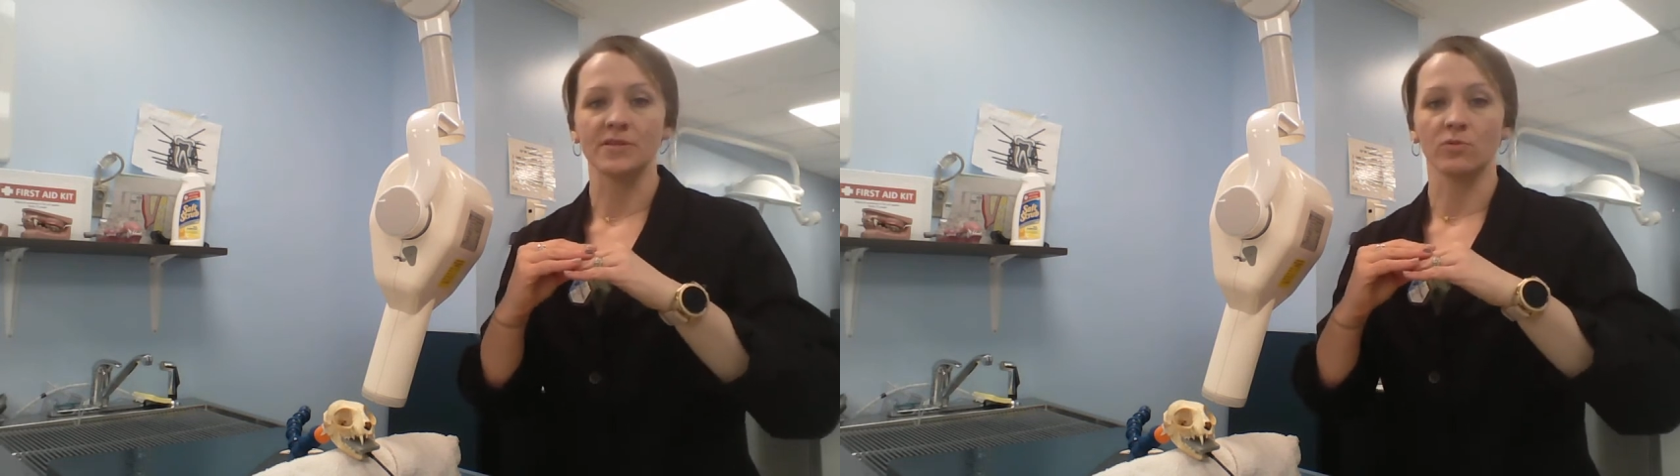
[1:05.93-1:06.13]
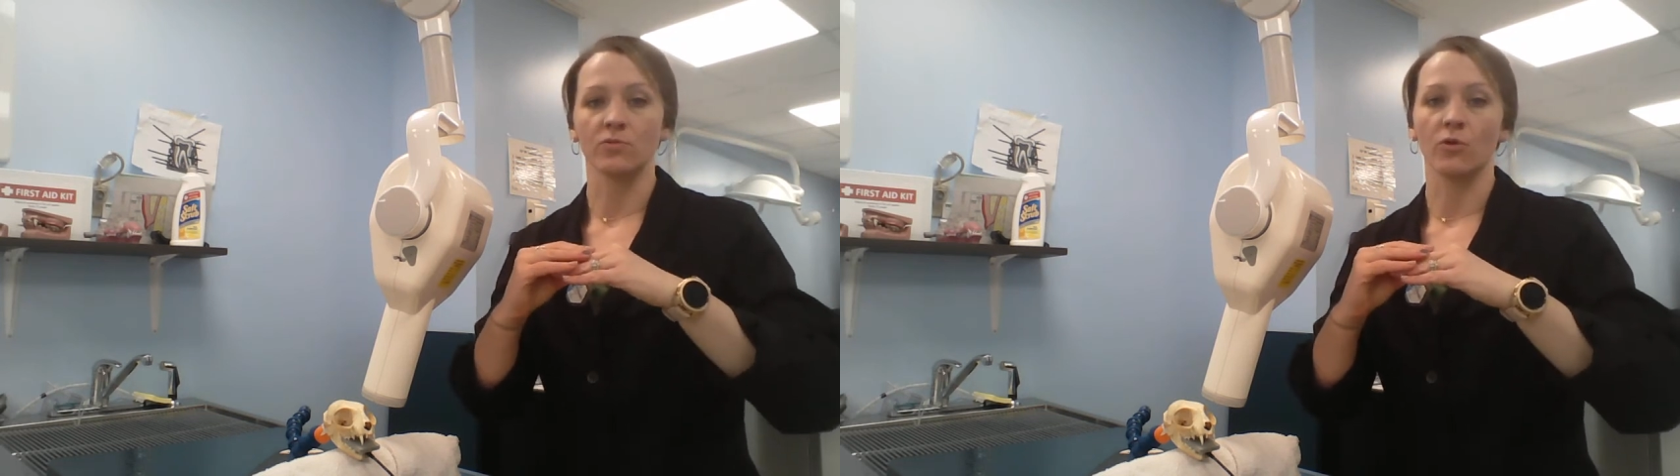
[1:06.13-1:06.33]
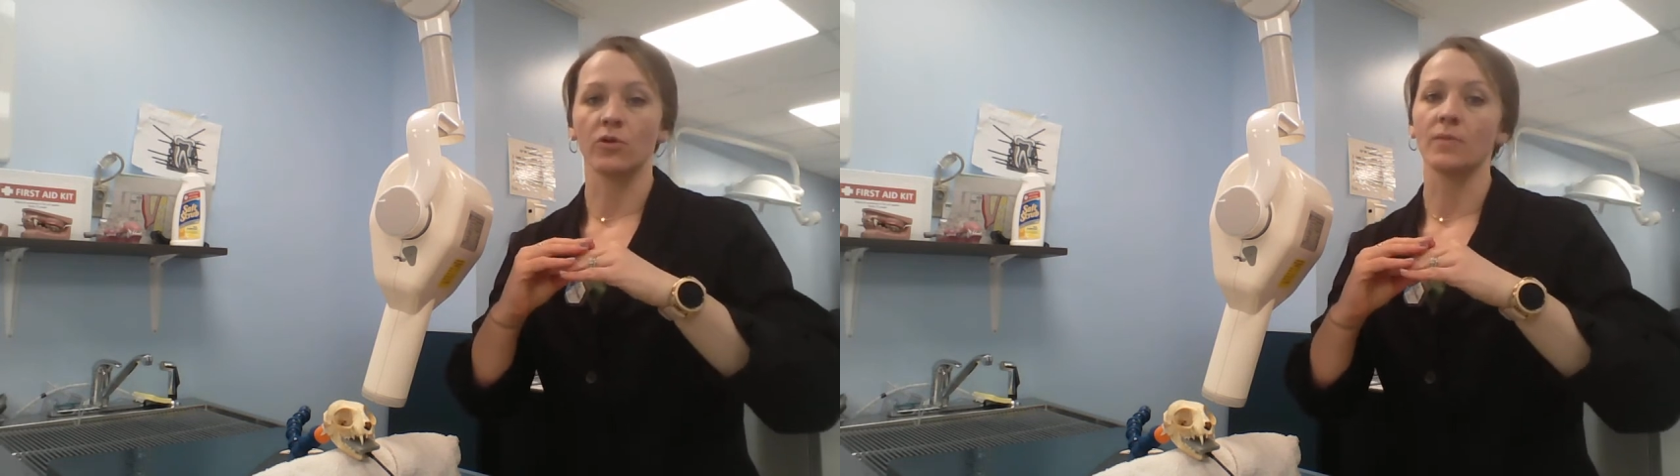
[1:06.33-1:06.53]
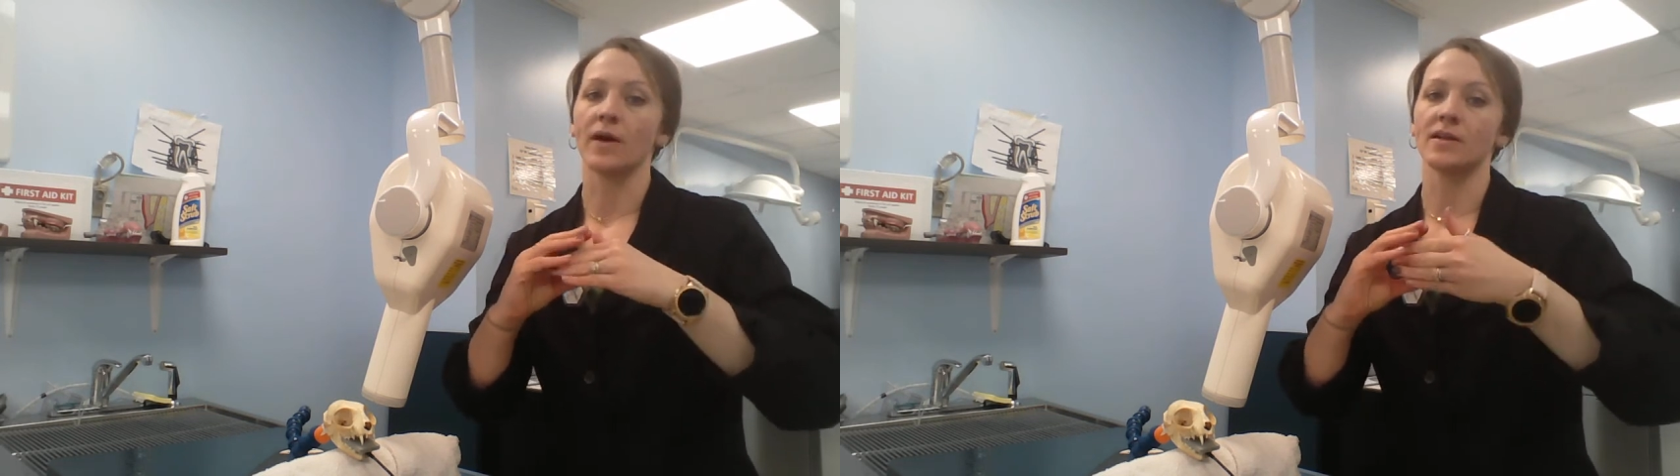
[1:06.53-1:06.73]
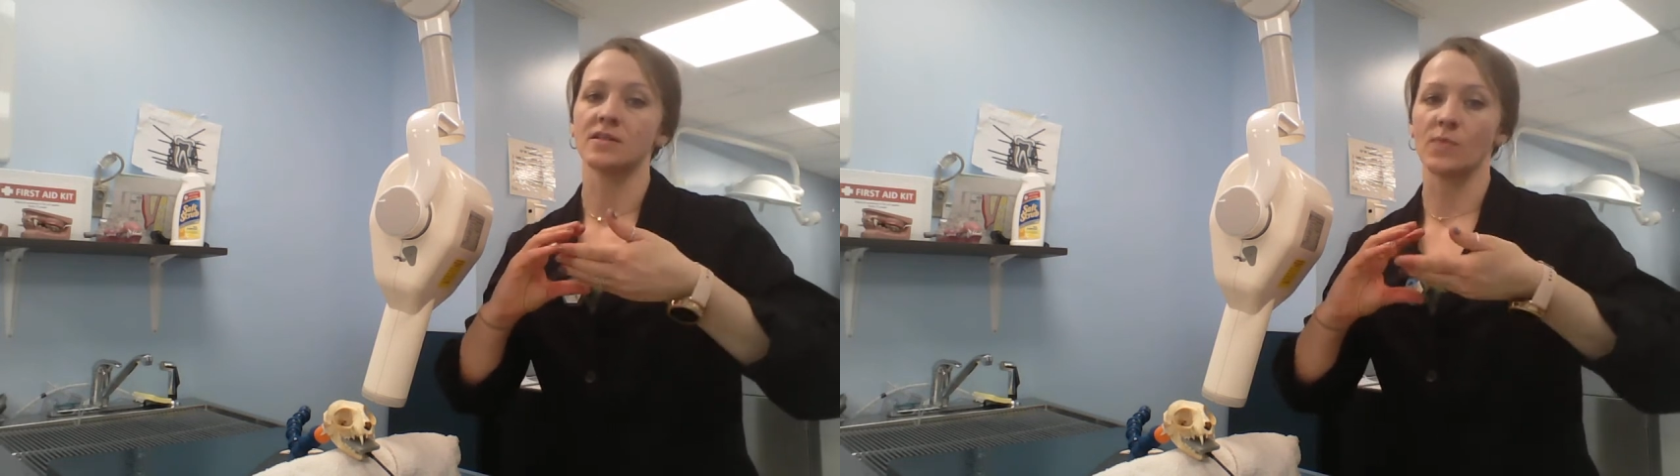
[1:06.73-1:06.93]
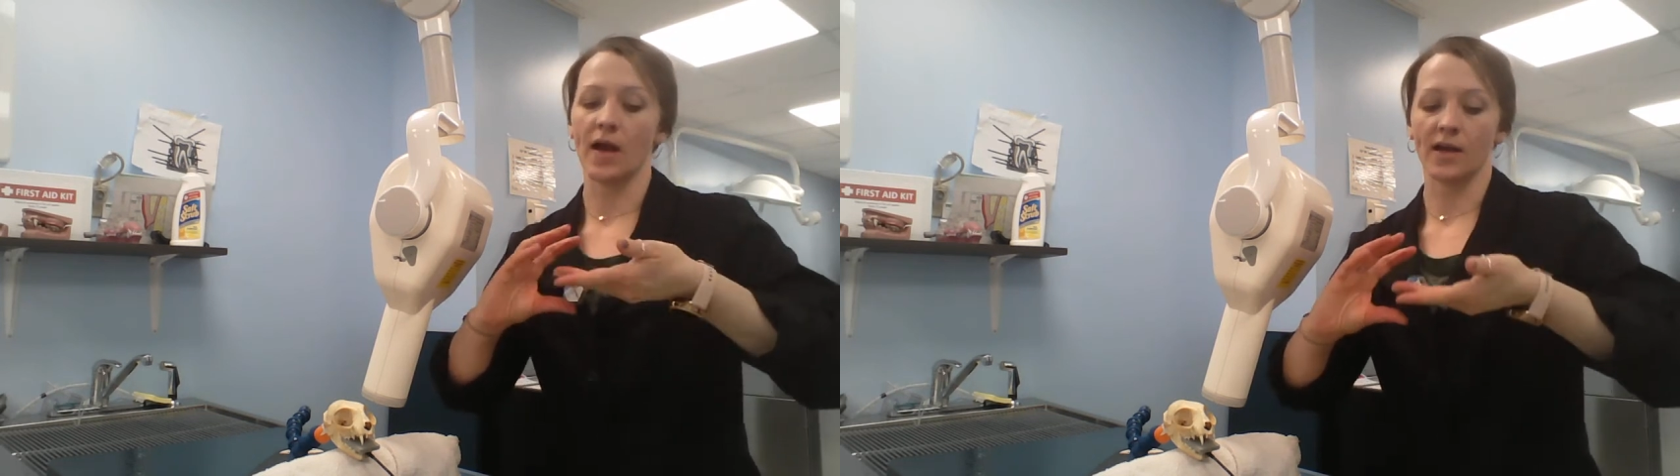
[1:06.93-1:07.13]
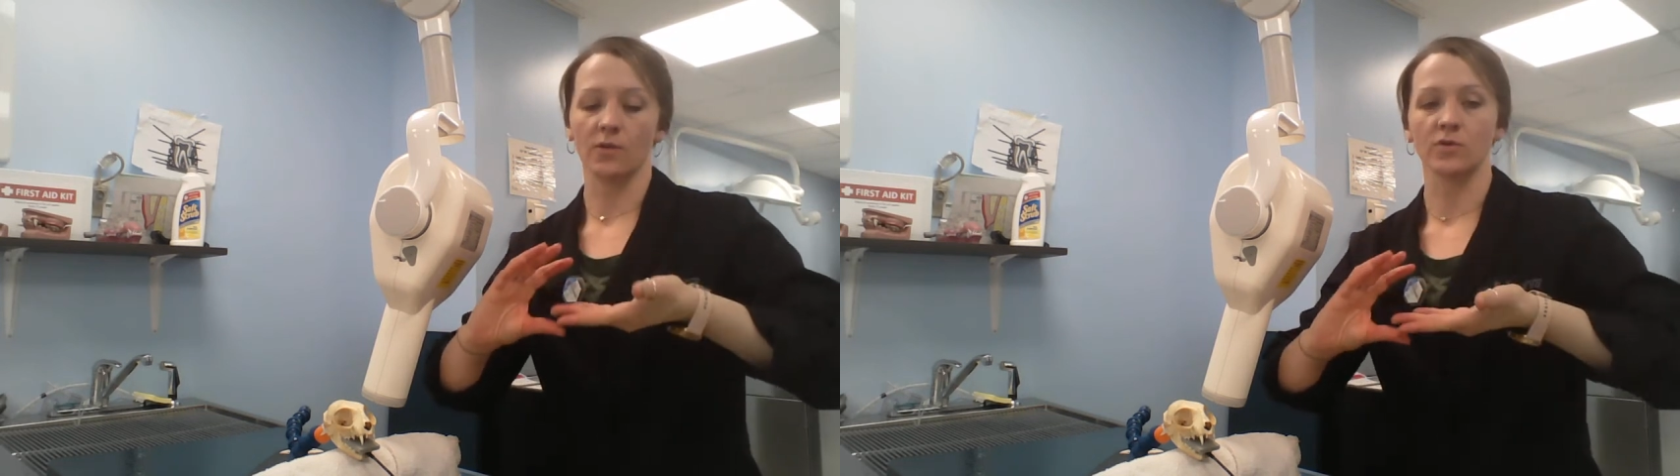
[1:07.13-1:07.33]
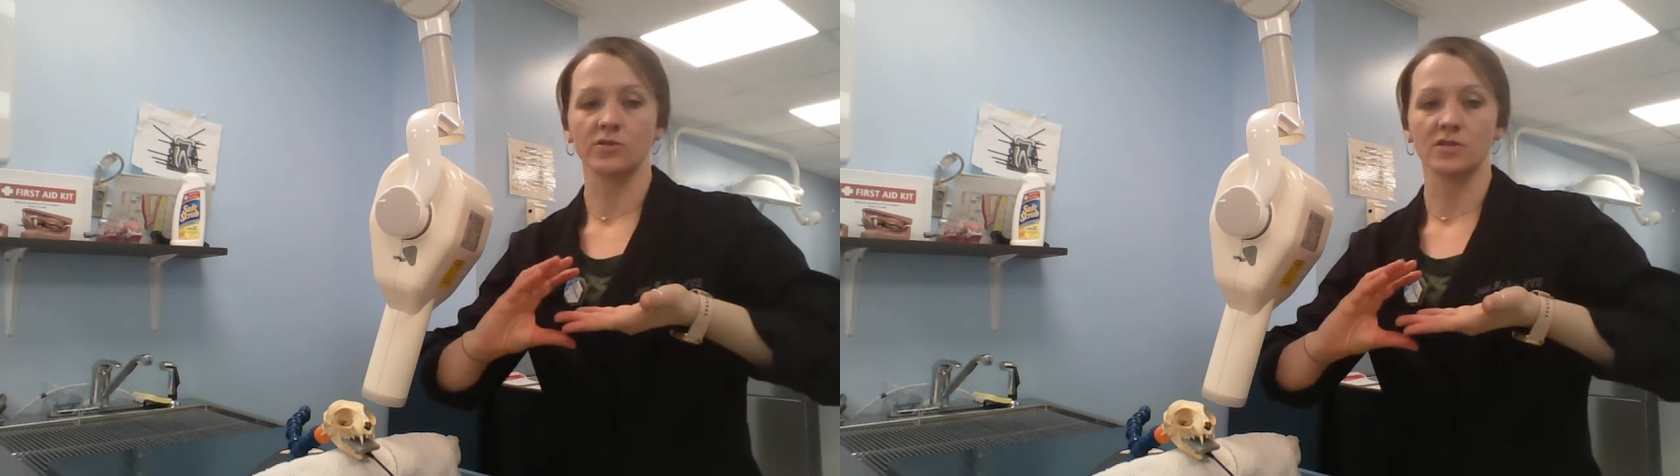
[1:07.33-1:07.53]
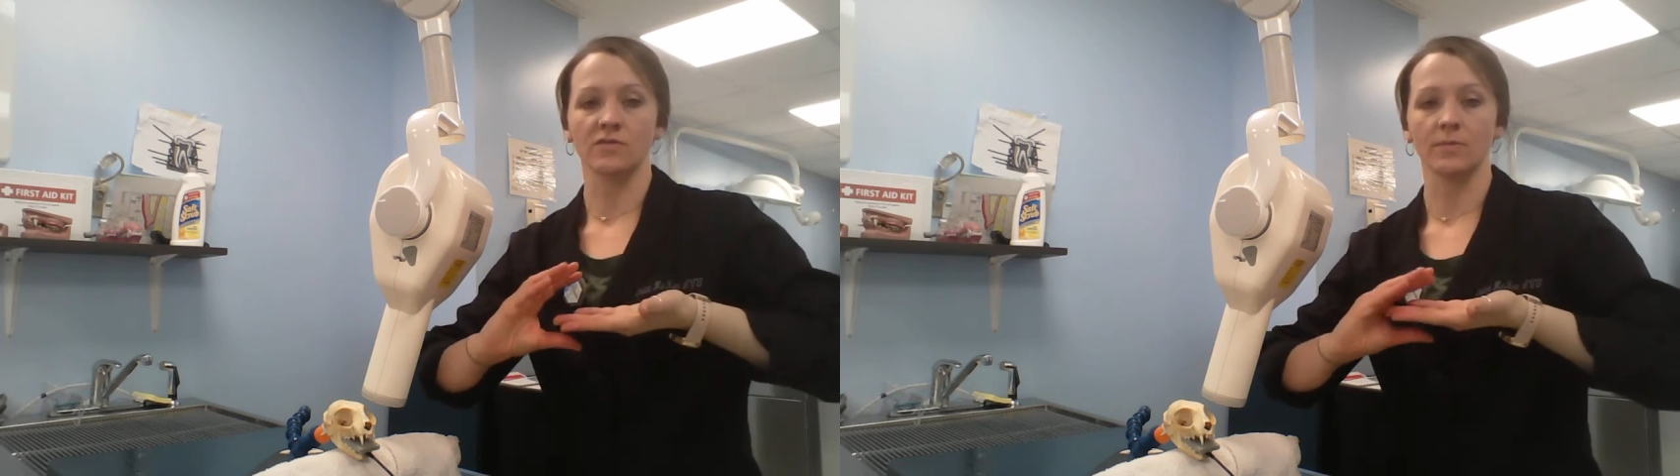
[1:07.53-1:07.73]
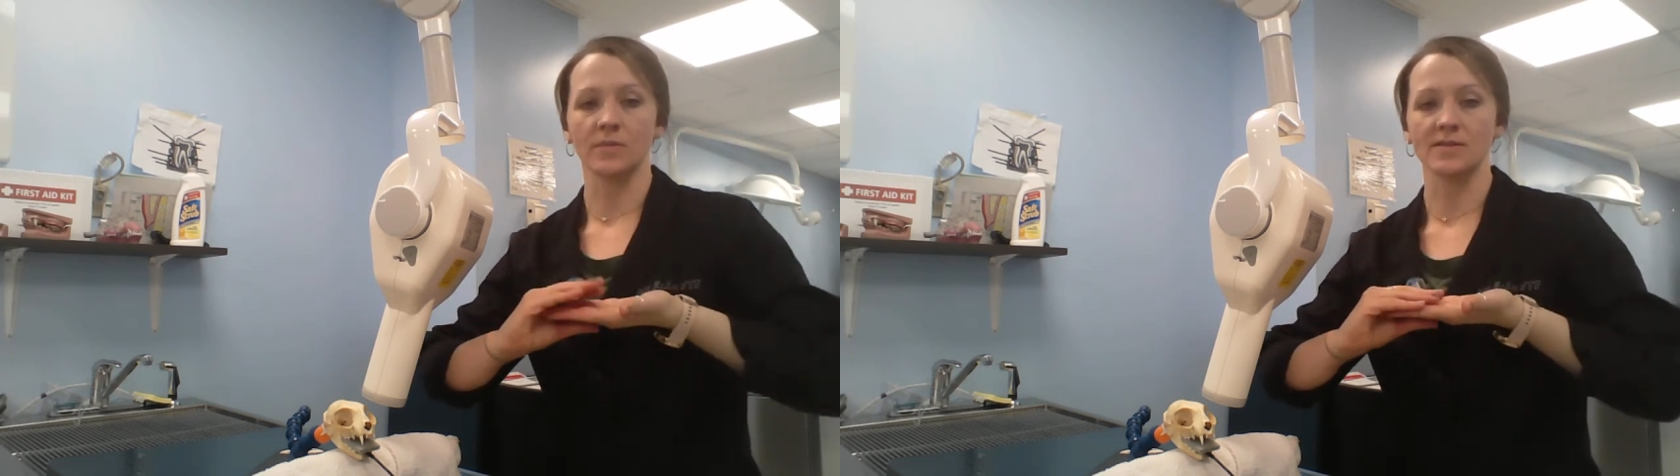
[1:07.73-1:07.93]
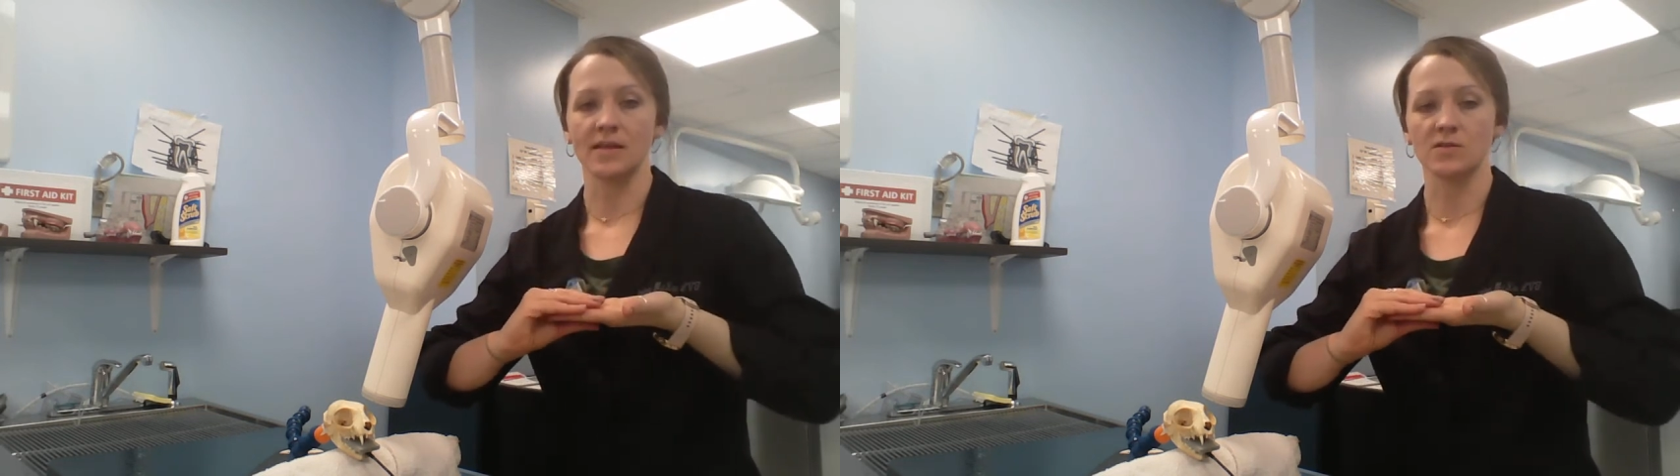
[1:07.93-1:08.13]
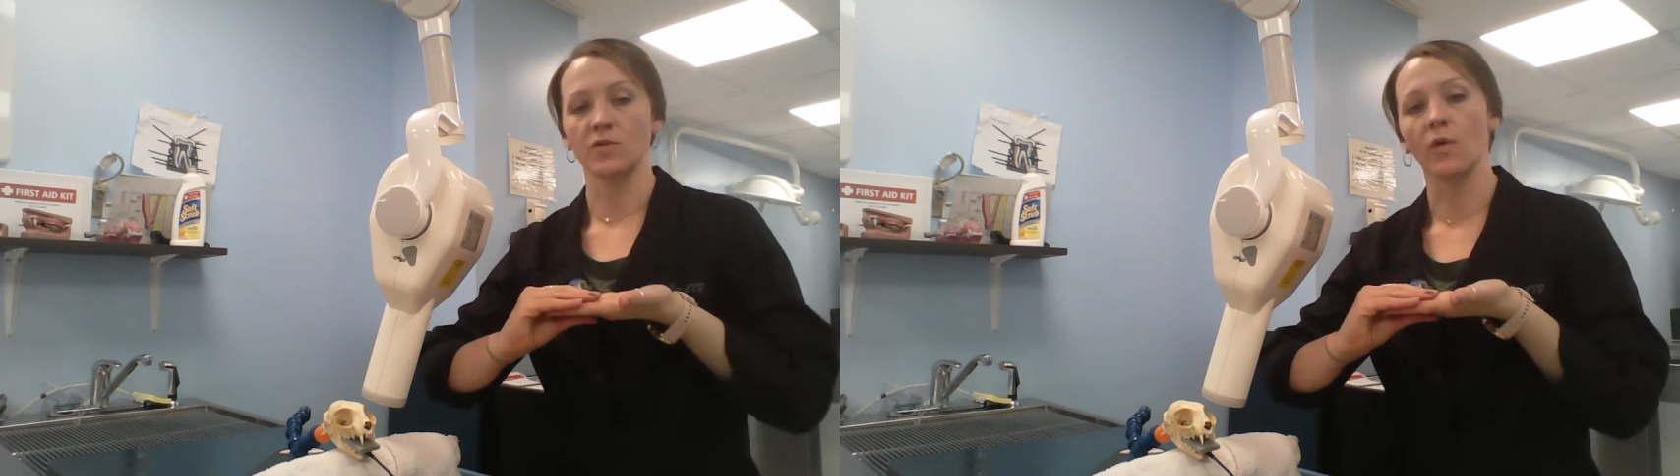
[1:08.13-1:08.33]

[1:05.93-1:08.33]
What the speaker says: We'll roll him on his back and we'll just flip the sensor